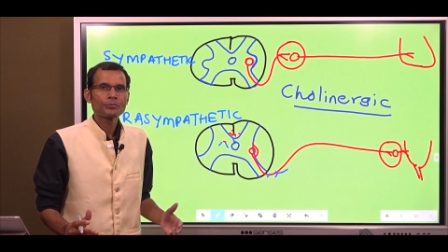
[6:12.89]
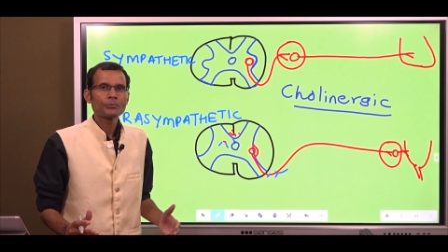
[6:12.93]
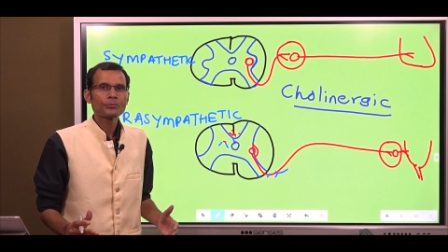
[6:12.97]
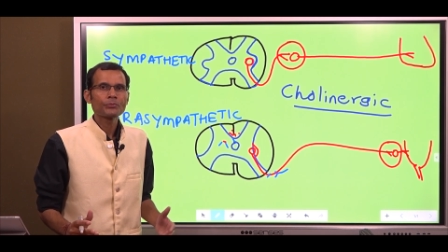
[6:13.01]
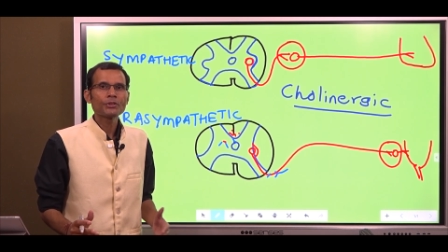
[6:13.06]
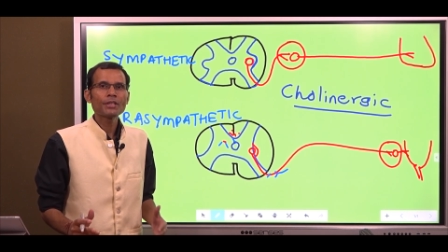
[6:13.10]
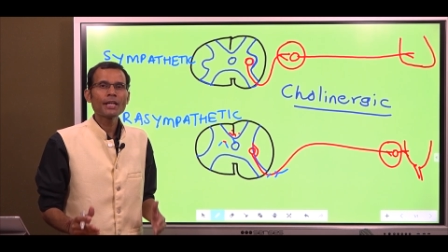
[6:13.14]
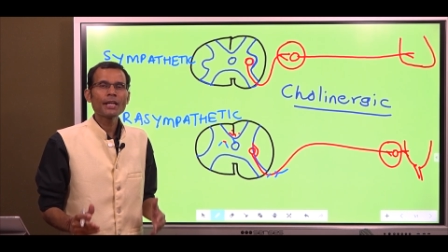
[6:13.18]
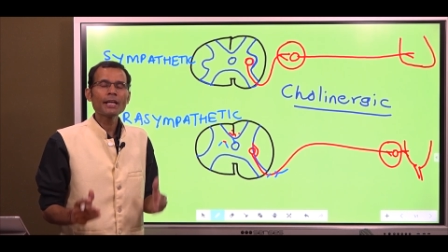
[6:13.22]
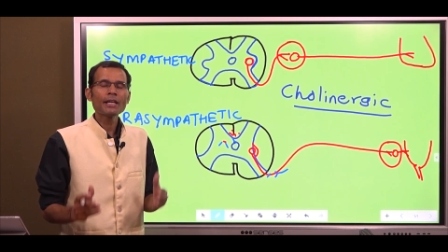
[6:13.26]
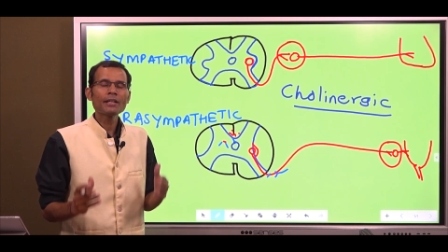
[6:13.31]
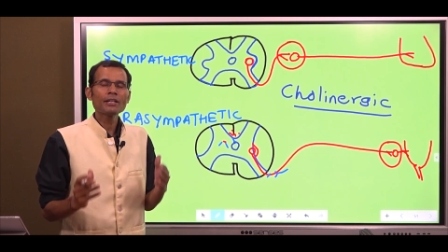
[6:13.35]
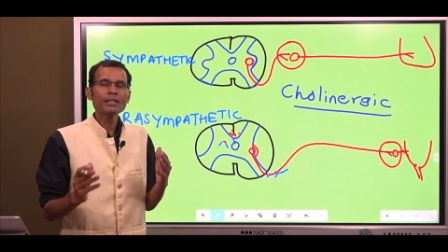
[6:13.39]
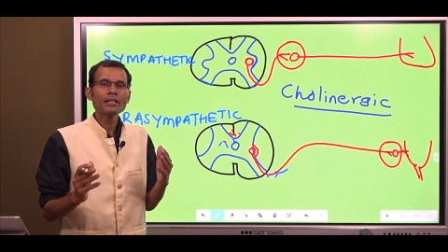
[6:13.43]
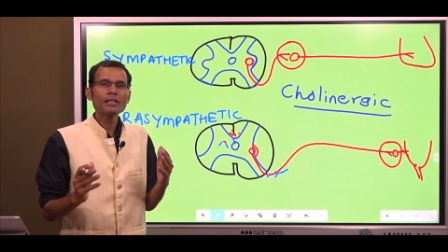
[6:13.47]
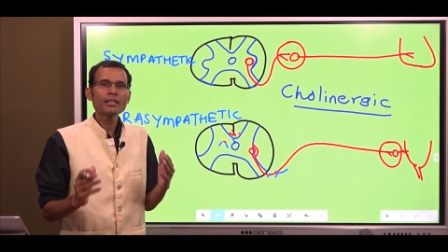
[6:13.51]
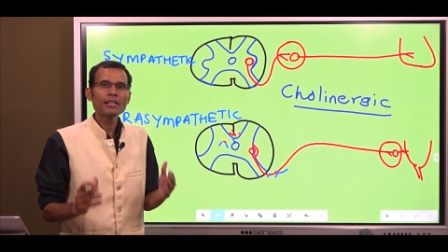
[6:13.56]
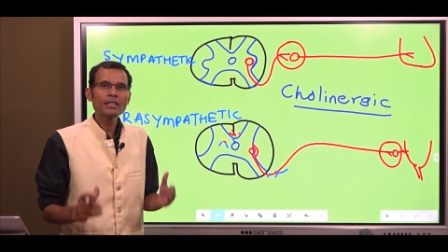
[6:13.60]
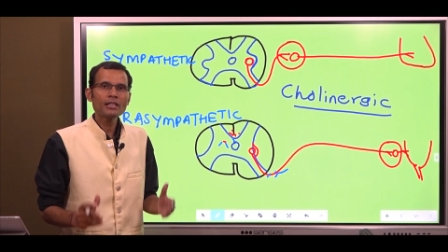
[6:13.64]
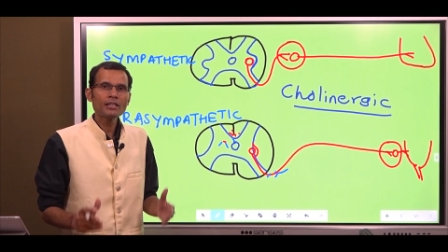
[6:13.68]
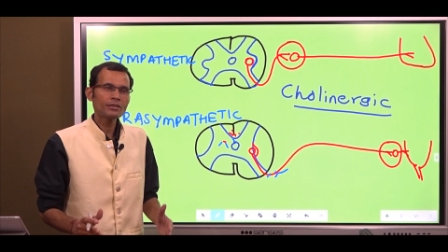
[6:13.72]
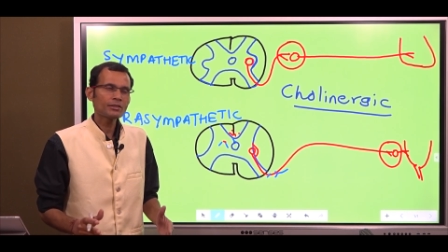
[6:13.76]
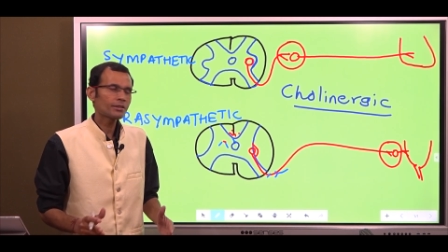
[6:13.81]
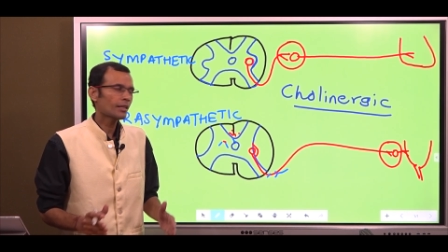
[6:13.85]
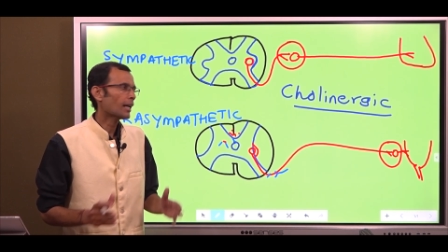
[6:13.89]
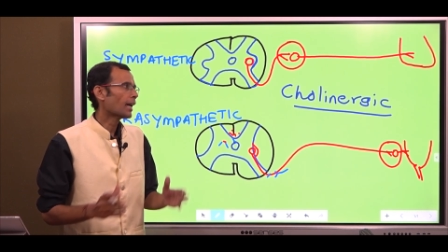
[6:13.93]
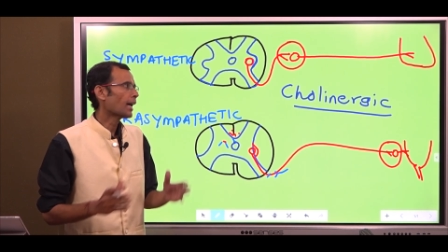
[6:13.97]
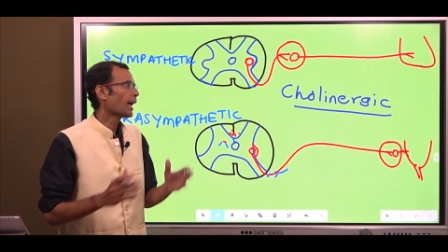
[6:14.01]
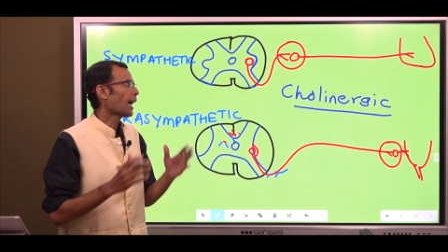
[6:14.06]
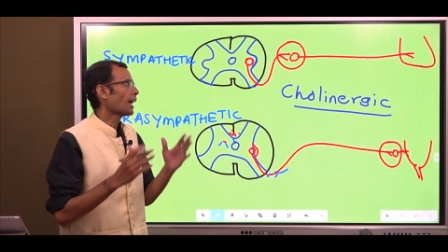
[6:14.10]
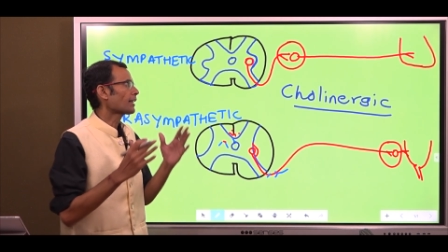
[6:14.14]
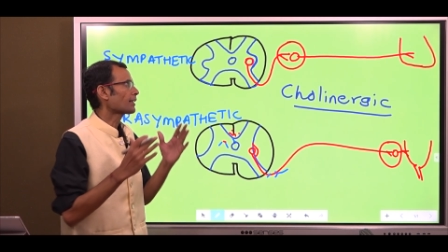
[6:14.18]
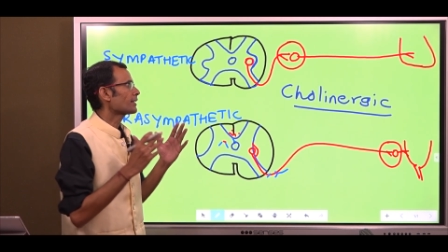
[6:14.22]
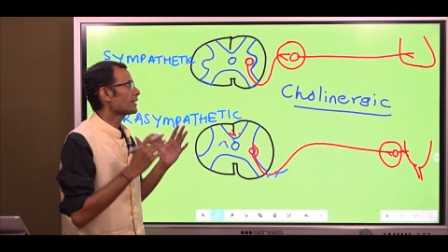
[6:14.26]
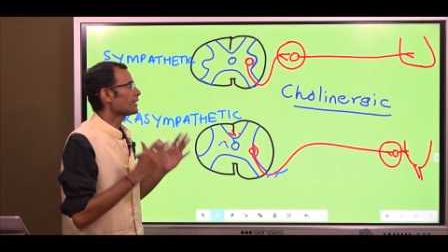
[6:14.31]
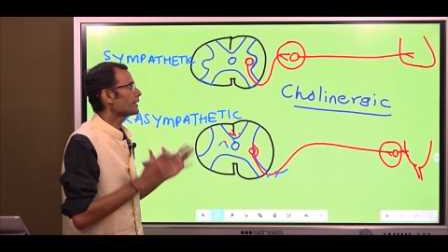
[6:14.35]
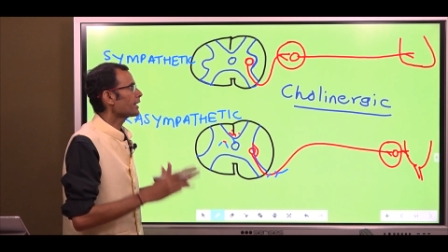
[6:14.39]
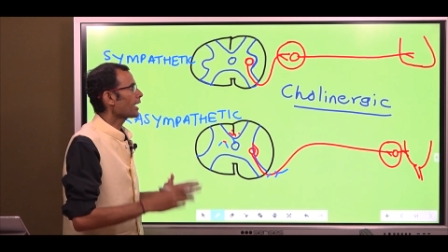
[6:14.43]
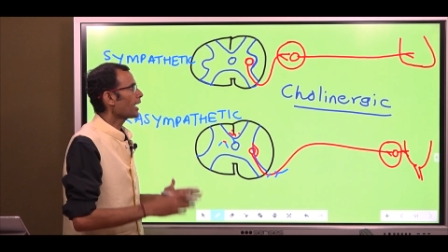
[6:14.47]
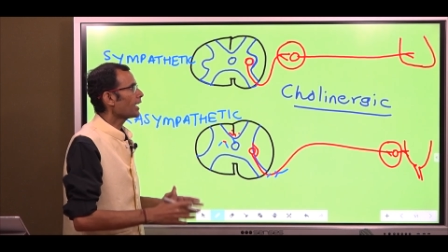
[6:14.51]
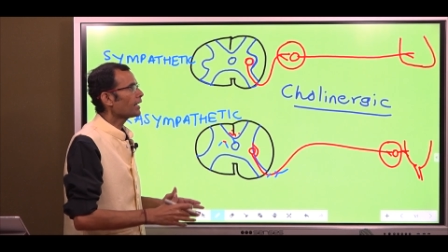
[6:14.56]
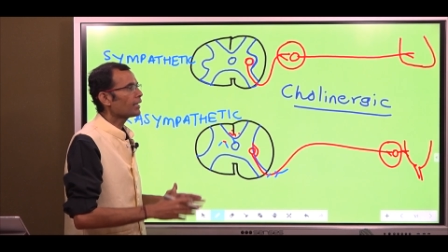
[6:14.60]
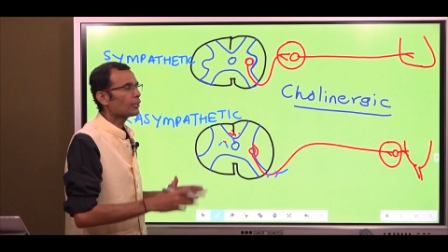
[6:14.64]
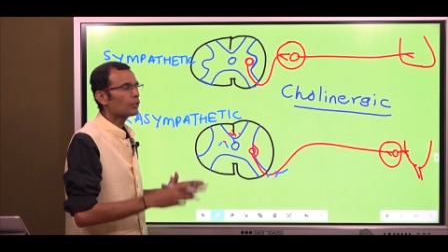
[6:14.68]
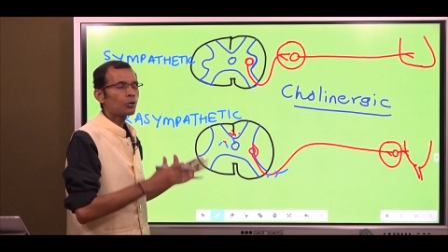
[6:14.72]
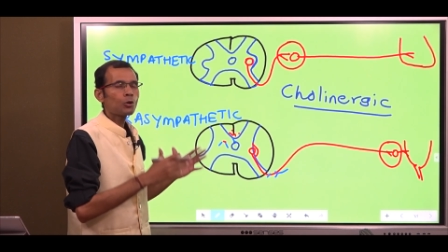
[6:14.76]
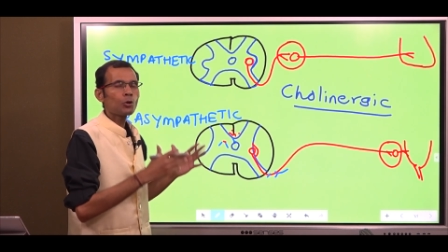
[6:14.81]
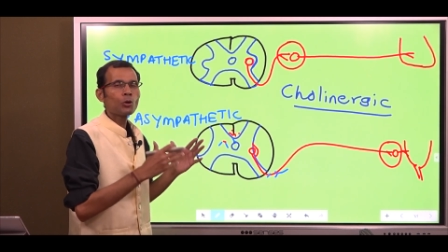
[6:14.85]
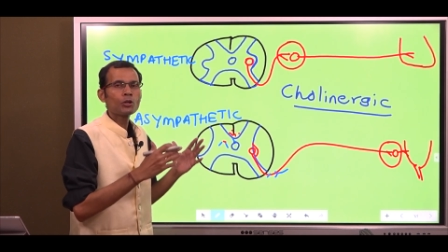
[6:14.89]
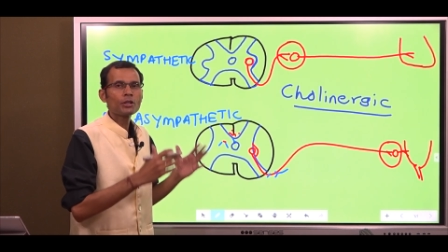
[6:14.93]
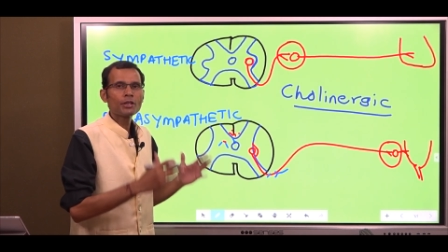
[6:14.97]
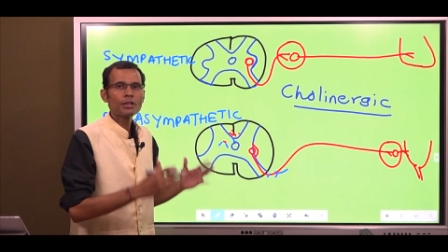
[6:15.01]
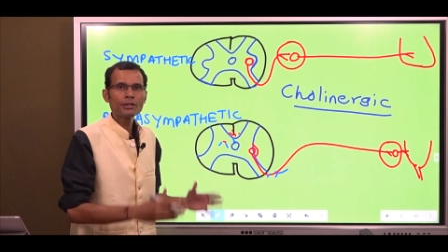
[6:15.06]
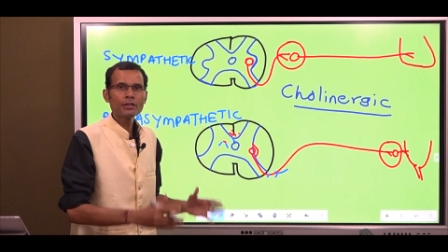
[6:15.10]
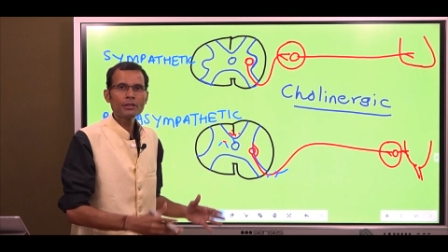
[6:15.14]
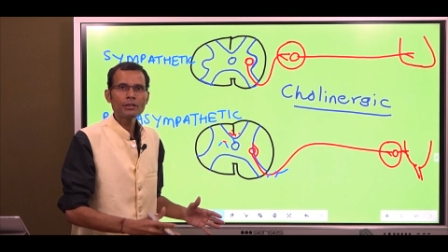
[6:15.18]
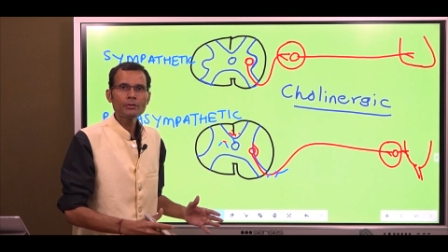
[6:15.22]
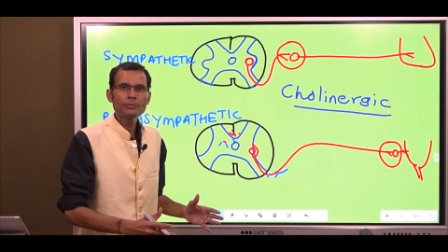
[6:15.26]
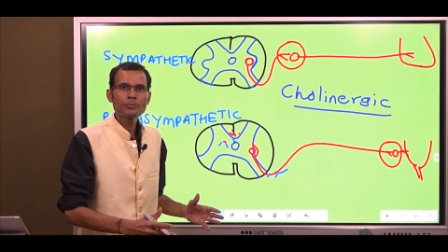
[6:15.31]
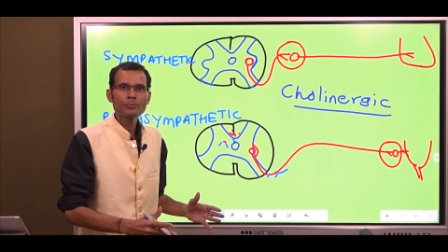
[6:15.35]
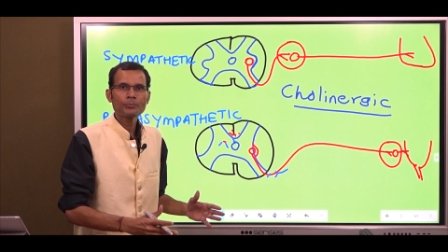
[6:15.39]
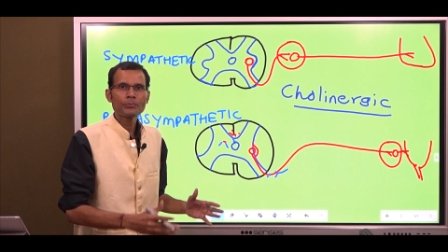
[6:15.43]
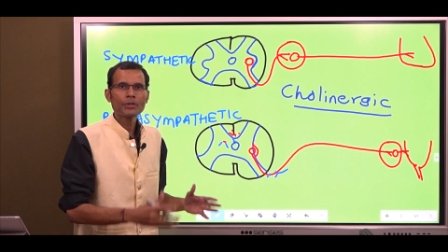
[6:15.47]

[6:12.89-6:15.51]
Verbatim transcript: they release acetylcholine